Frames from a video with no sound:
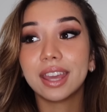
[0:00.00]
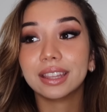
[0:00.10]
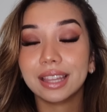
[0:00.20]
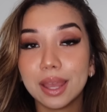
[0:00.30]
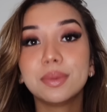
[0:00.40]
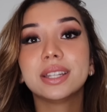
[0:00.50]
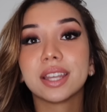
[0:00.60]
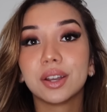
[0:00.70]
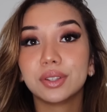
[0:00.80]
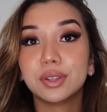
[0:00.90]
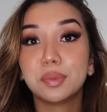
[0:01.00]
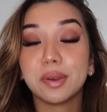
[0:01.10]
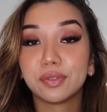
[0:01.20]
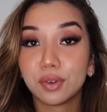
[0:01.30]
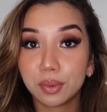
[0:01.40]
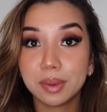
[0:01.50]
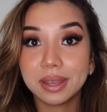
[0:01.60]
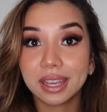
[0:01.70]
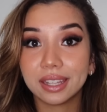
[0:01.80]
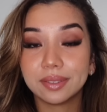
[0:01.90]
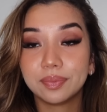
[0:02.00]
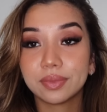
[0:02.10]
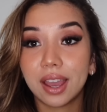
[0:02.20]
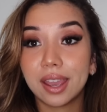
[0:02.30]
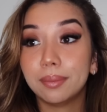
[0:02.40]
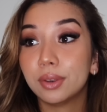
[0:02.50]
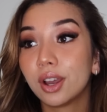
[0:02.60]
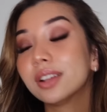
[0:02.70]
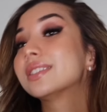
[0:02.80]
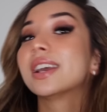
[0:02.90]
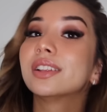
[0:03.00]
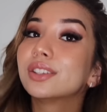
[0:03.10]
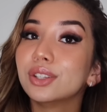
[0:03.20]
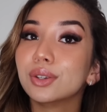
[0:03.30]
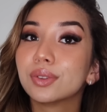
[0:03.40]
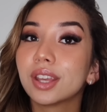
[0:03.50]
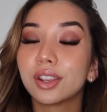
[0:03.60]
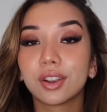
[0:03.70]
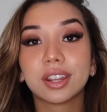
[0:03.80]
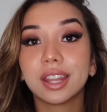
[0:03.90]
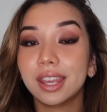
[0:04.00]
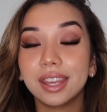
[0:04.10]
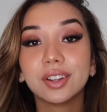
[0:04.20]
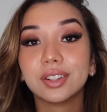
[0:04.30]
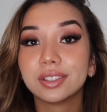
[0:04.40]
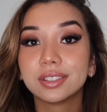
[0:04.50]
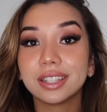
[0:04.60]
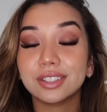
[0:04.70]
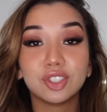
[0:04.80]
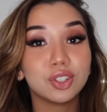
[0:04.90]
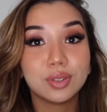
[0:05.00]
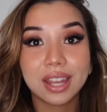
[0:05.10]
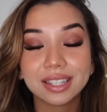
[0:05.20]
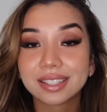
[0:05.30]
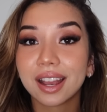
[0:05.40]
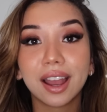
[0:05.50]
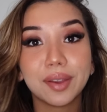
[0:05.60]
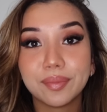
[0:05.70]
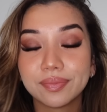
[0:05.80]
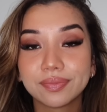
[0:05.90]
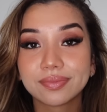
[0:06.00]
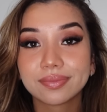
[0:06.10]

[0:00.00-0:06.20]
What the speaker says: And let me tell you before we begin, I am not telling you that you're gonna heal in 2 days' time,